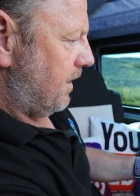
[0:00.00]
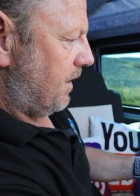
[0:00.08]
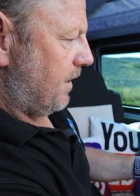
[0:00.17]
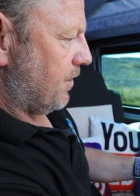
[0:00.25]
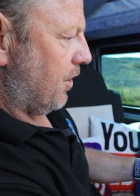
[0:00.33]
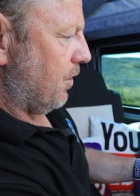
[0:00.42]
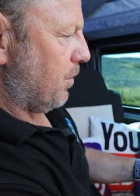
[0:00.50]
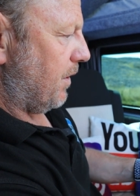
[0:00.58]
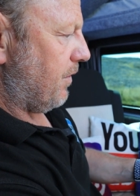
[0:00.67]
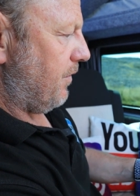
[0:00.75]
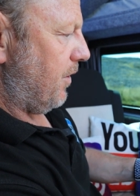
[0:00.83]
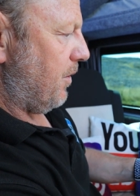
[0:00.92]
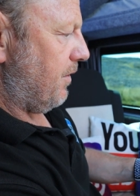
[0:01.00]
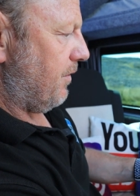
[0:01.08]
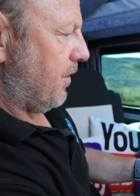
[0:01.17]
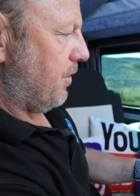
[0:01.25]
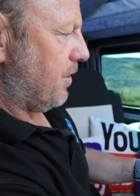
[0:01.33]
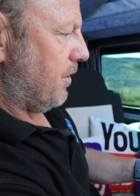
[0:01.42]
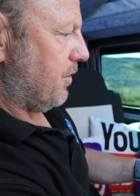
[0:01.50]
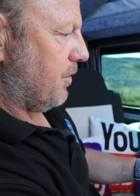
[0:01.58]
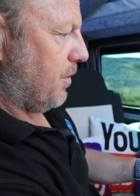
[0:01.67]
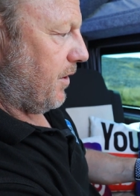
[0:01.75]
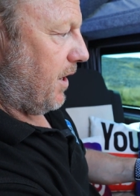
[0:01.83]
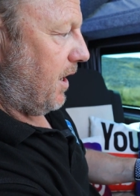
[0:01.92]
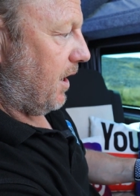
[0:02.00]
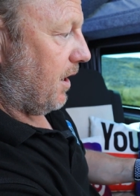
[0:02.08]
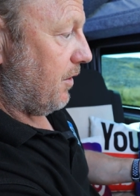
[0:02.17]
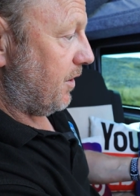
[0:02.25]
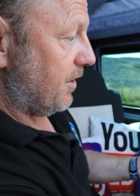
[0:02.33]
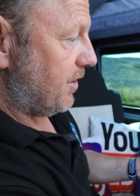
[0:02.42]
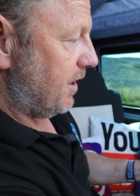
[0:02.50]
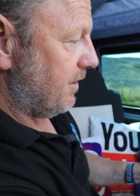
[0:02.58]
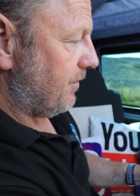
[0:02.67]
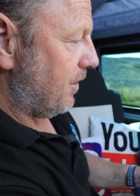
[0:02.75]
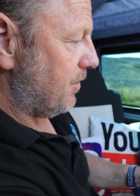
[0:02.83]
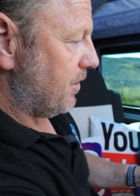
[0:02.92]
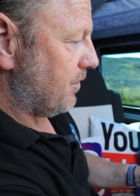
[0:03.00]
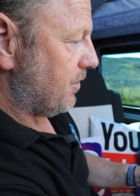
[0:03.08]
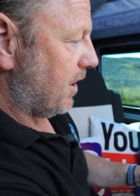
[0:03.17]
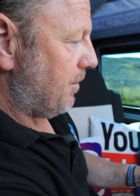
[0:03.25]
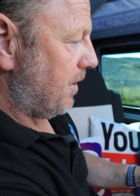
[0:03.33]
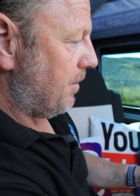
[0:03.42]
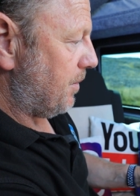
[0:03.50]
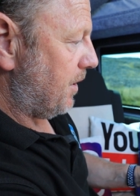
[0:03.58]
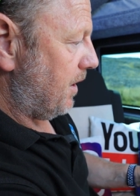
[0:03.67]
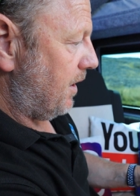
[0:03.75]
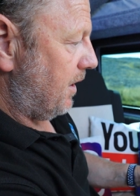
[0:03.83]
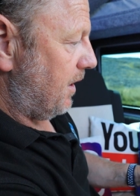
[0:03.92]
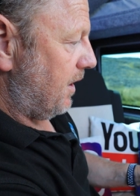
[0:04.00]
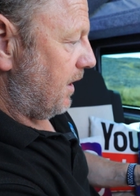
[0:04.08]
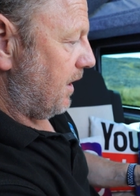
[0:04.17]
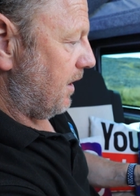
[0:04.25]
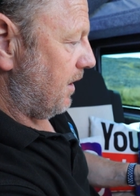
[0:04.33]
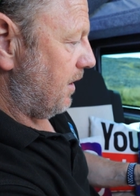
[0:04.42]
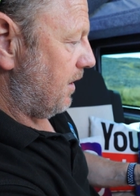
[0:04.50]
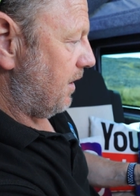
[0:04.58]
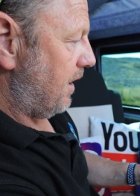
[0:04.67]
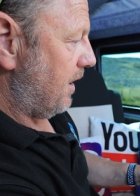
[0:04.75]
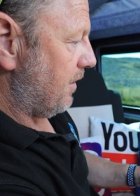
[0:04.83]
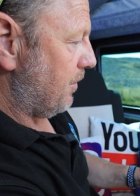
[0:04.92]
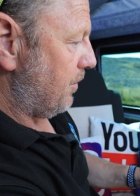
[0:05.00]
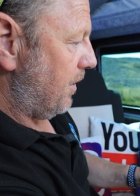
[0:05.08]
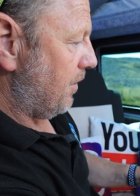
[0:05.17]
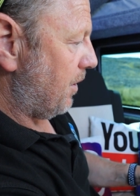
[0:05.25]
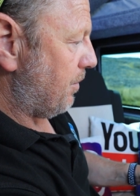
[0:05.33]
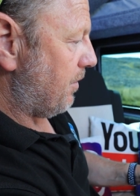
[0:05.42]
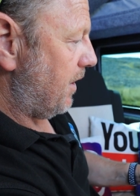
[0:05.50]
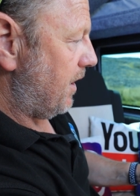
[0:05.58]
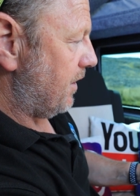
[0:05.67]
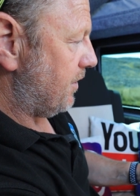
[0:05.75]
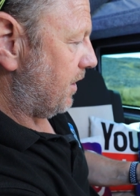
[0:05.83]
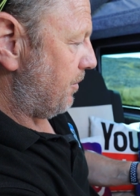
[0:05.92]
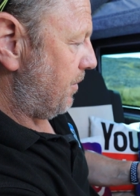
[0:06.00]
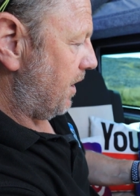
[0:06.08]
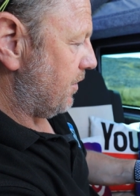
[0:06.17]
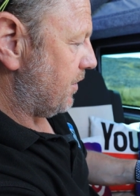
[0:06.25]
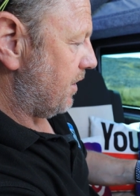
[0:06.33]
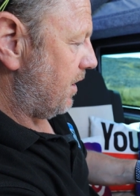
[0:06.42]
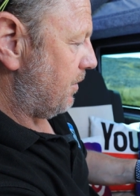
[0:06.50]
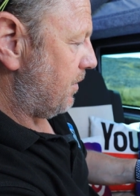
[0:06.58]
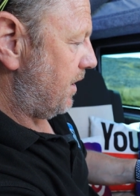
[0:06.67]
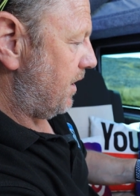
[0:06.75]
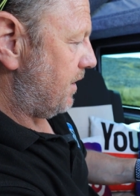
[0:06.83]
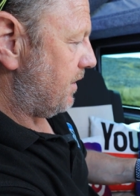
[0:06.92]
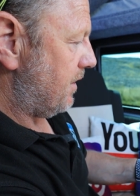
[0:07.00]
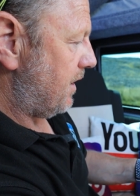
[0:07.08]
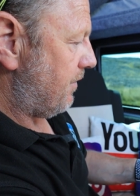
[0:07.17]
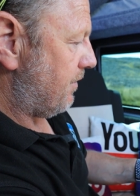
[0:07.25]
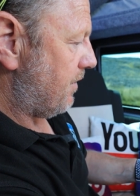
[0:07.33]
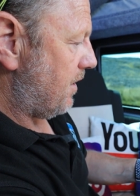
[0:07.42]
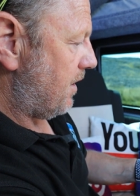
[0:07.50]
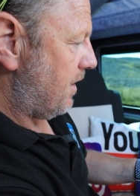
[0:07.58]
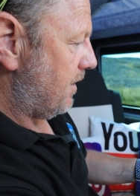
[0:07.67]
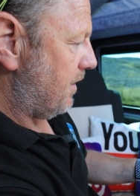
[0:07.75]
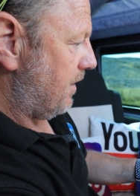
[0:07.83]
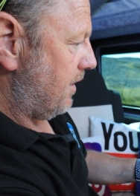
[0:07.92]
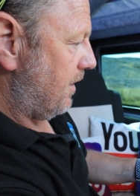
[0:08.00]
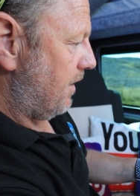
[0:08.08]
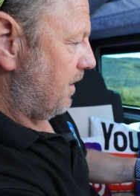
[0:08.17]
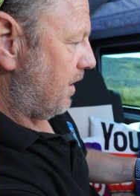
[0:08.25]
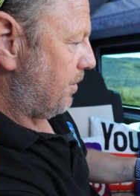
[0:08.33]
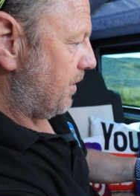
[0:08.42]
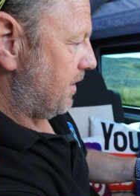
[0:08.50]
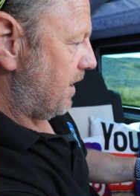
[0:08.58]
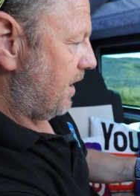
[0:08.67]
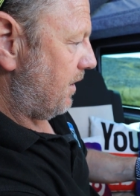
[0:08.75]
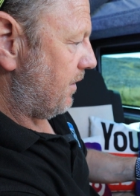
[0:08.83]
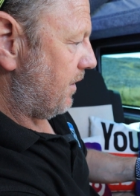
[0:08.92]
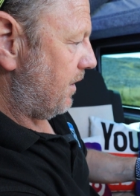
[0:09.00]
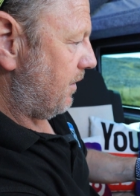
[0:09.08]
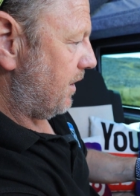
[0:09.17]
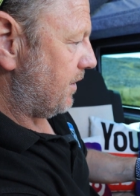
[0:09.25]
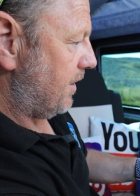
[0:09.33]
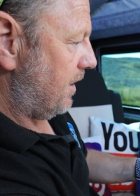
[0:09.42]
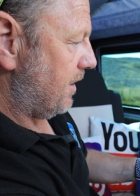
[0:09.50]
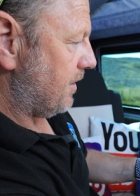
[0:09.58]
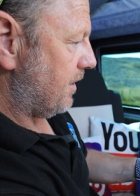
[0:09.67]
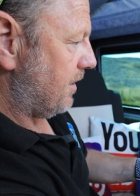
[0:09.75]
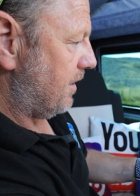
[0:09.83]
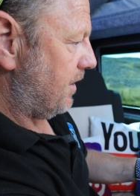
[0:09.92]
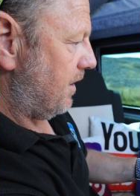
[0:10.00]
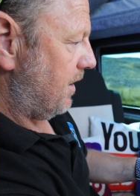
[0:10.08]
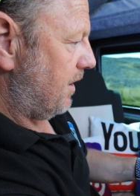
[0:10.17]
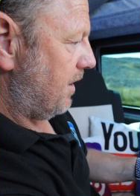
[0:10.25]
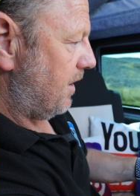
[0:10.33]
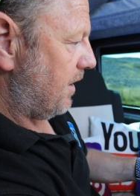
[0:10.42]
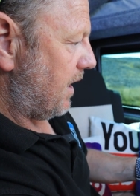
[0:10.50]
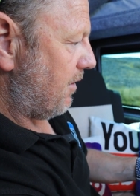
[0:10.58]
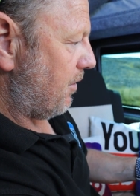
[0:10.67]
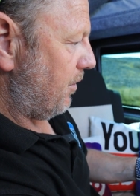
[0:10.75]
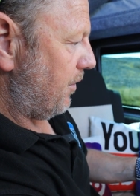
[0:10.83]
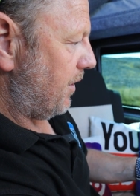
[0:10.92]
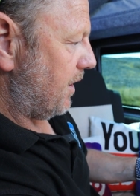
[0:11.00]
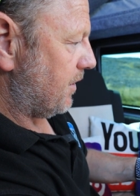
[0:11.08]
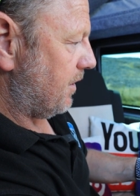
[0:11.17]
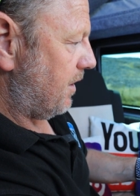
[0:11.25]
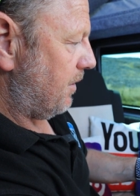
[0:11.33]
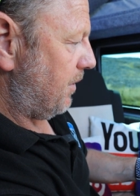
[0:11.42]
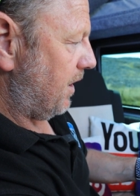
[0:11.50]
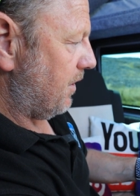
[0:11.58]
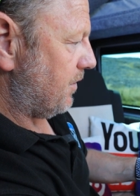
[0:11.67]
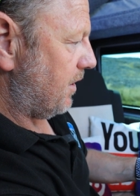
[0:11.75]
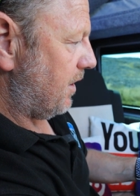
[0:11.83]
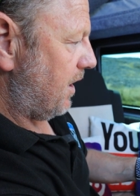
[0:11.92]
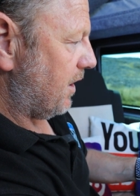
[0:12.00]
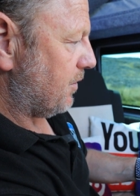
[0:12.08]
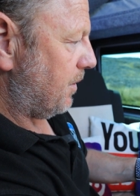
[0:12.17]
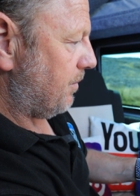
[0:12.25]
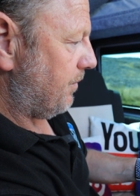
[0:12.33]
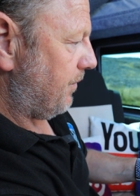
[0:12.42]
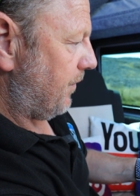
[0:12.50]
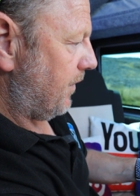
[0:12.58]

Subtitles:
And it's a good way for viewing photos as well. There you go, you can see the photos have come up. How do we operate this? Can we go sideways, left, right, up and down? Oh, I see there's an arrow on that side. We can go to the next one.